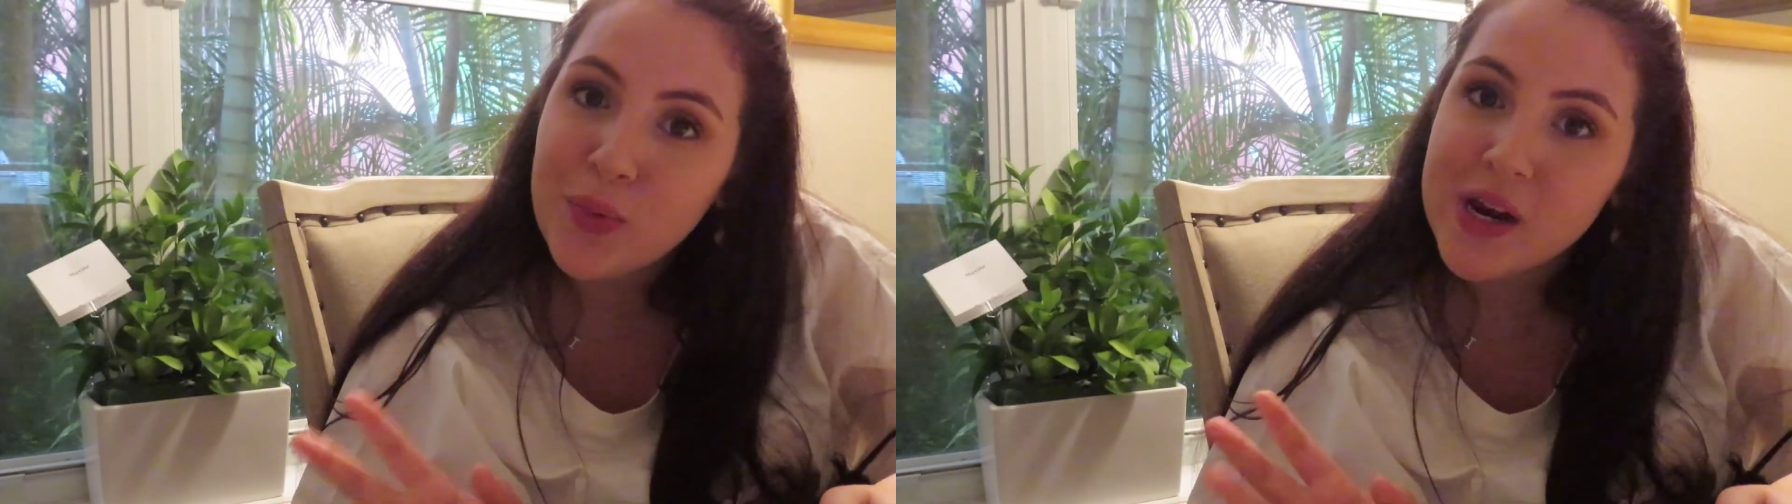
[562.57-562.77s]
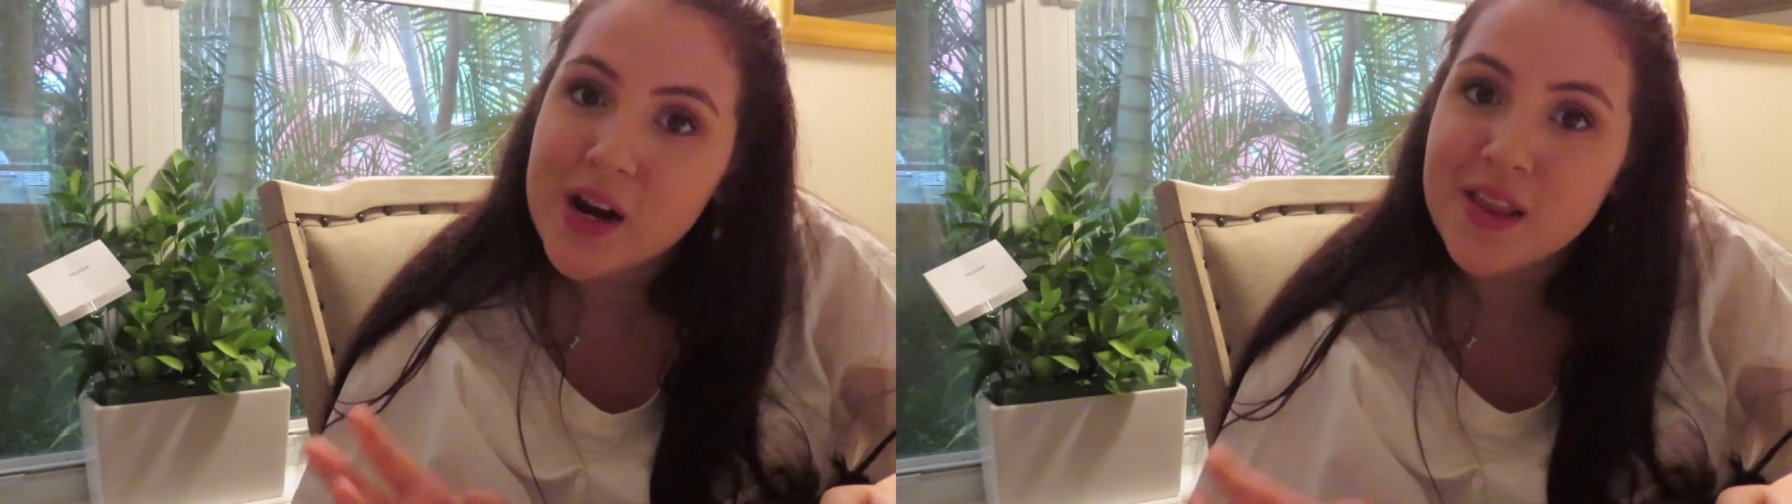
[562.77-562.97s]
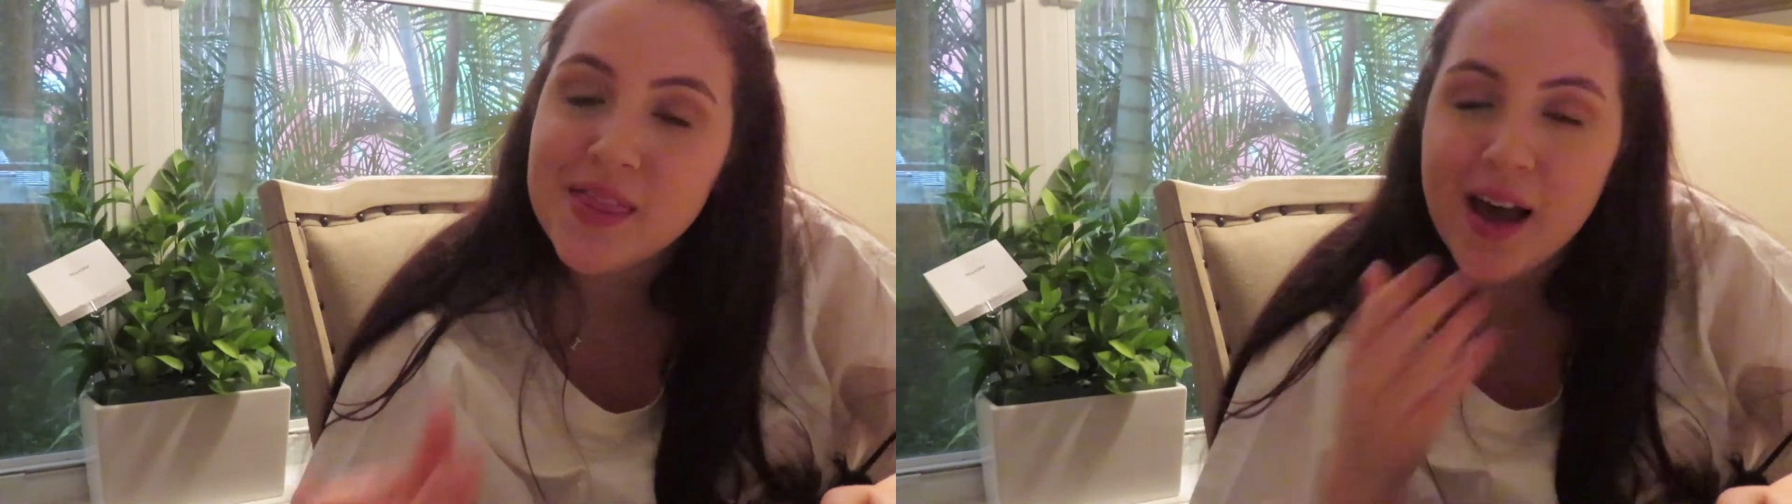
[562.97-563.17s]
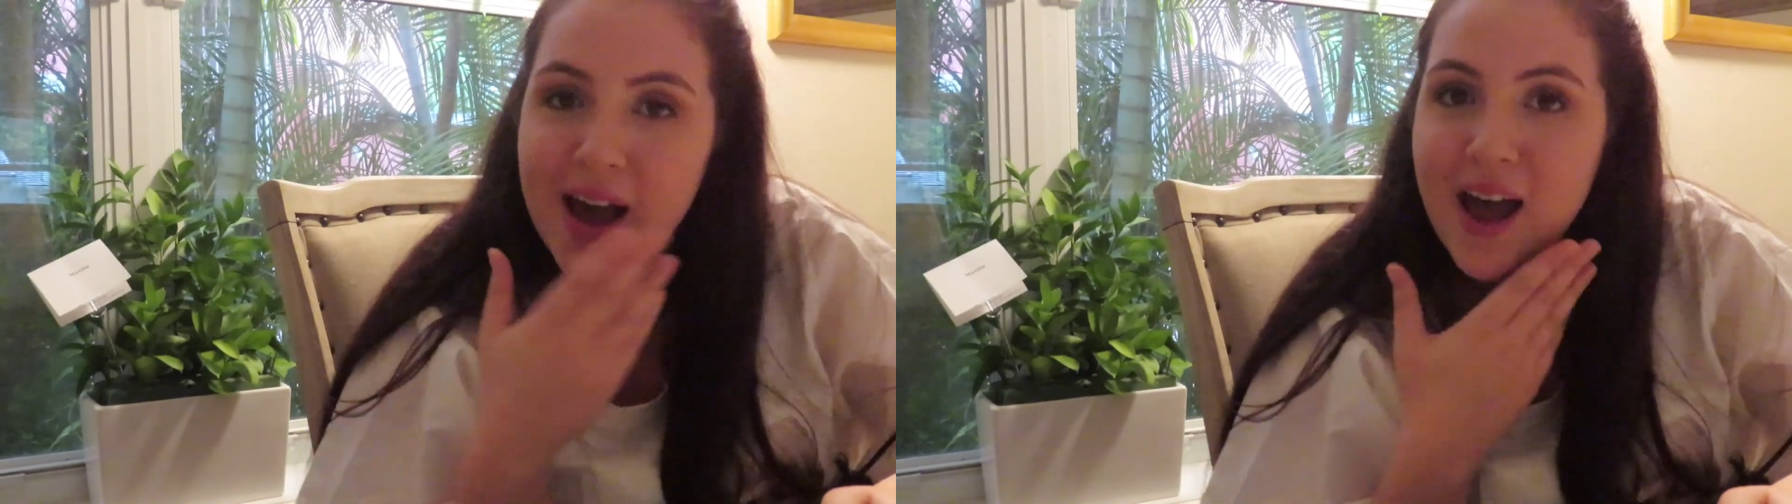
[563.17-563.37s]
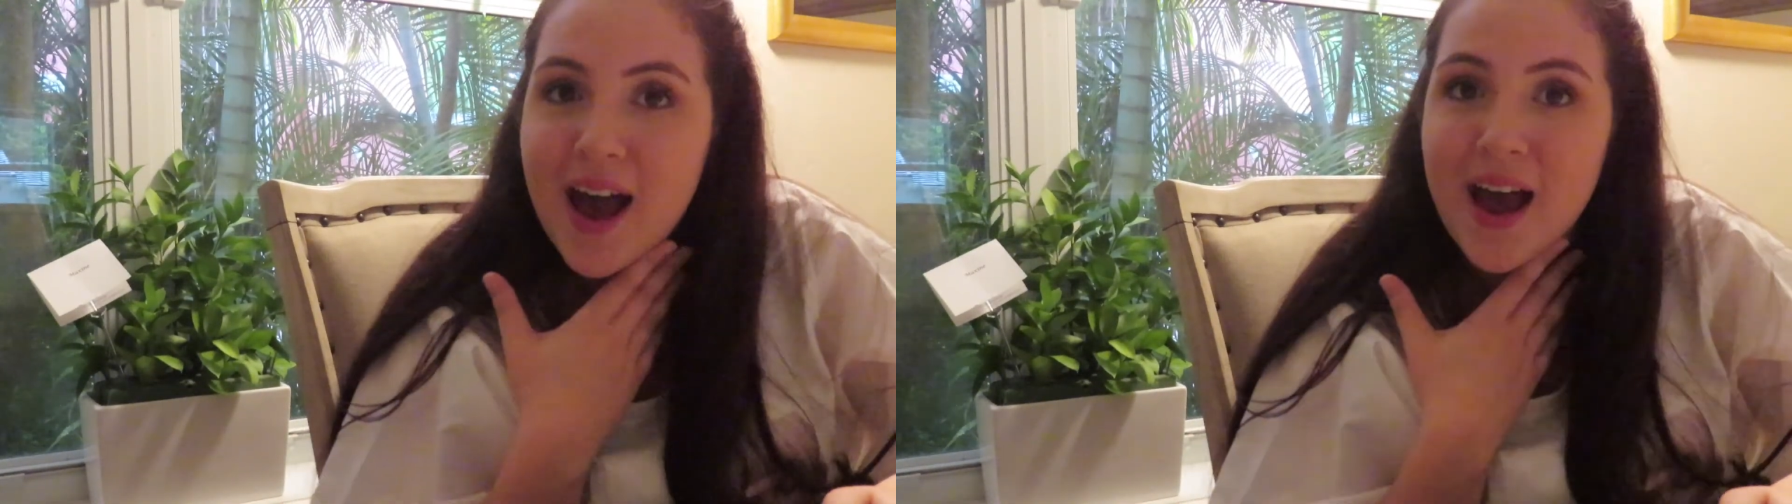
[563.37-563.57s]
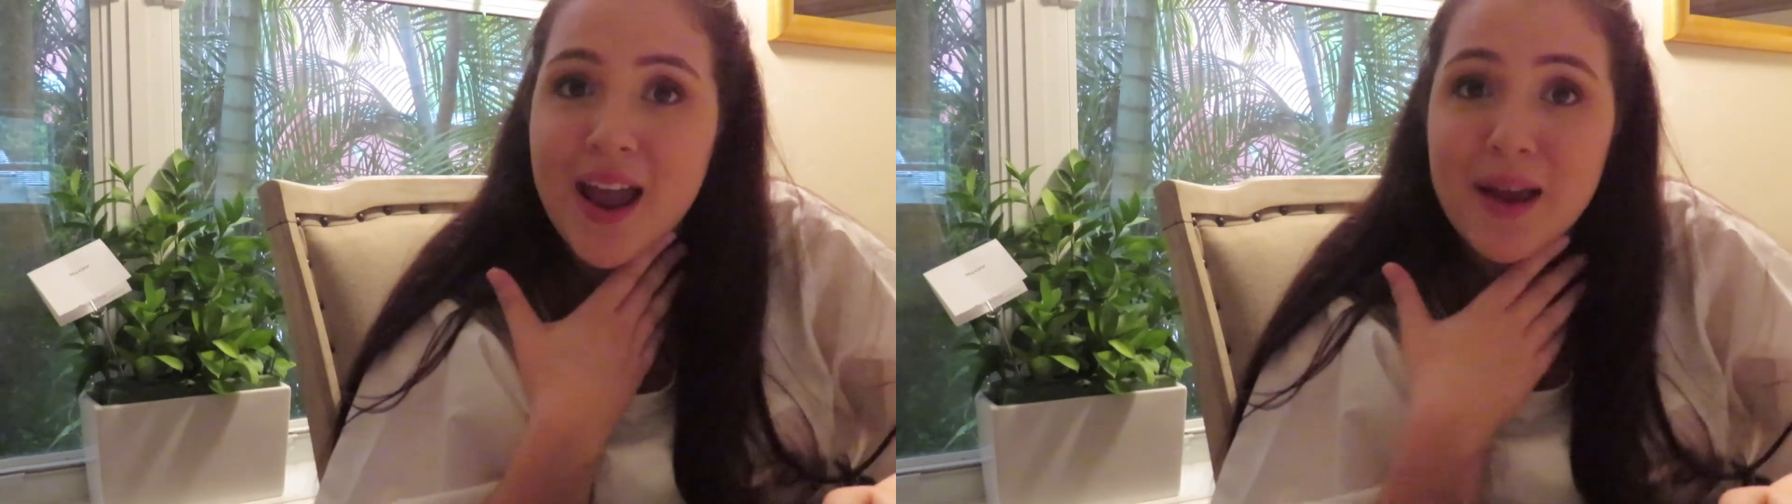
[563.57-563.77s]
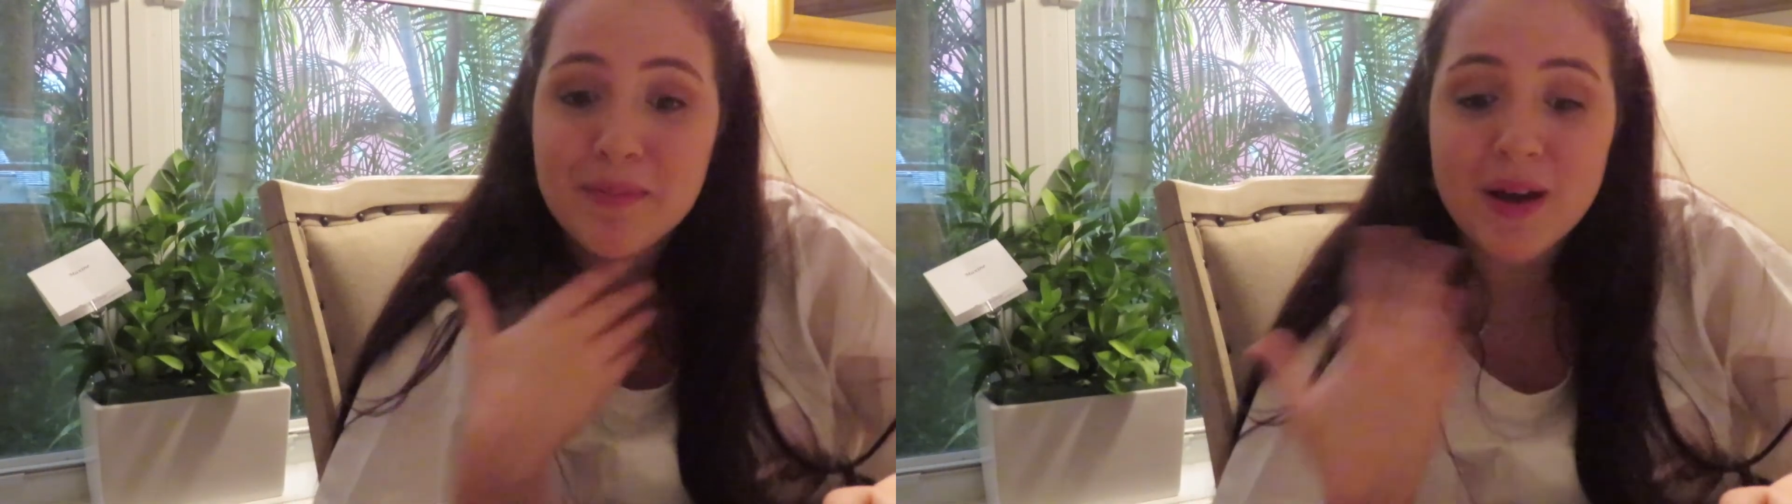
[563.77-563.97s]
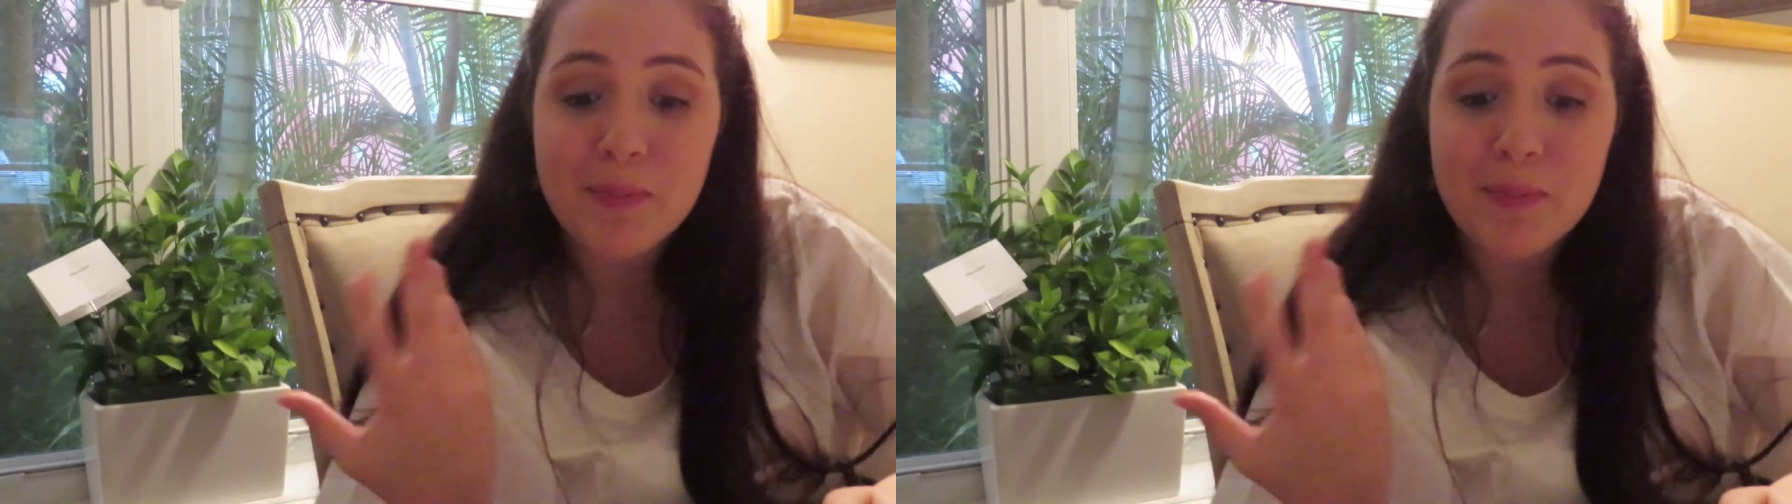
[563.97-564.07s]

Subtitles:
weird that I'm